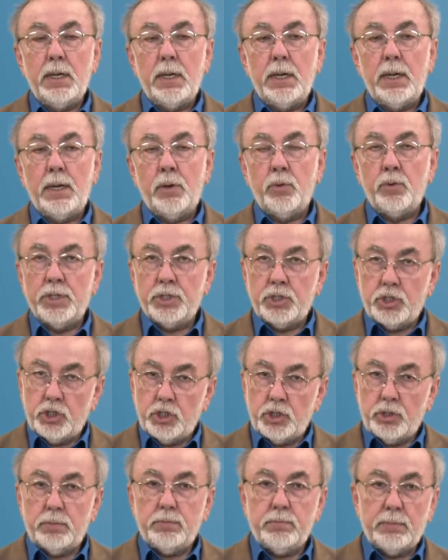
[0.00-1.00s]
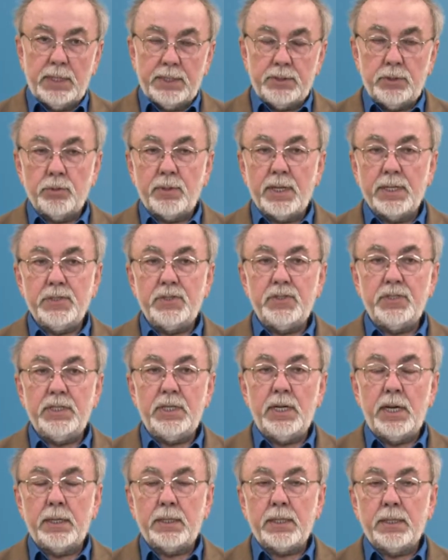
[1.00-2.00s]
which, as you can
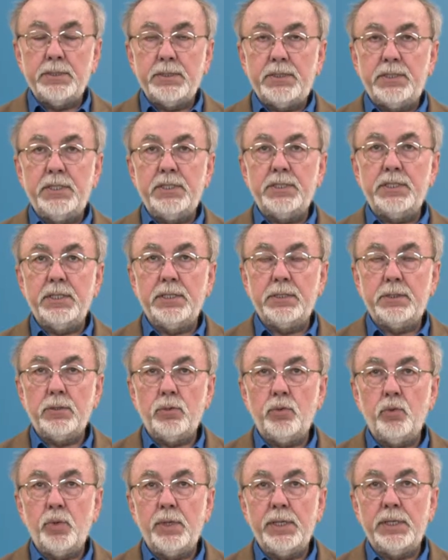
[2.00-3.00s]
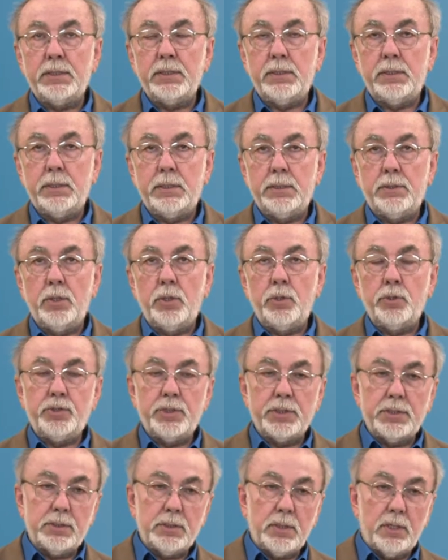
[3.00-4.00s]
see, are consistent with the
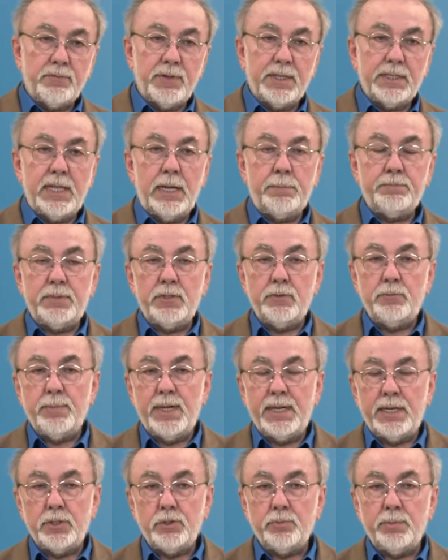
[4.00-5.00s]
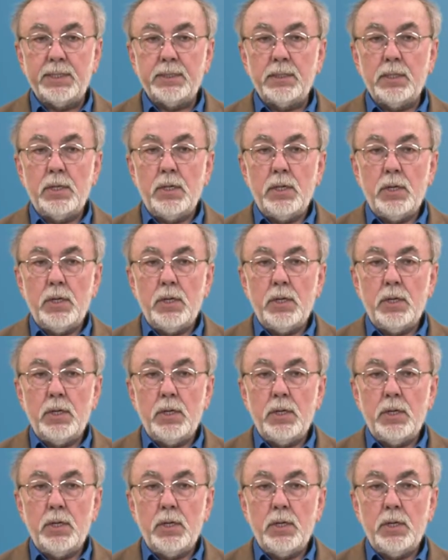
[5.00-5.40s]
notions of adaptive management.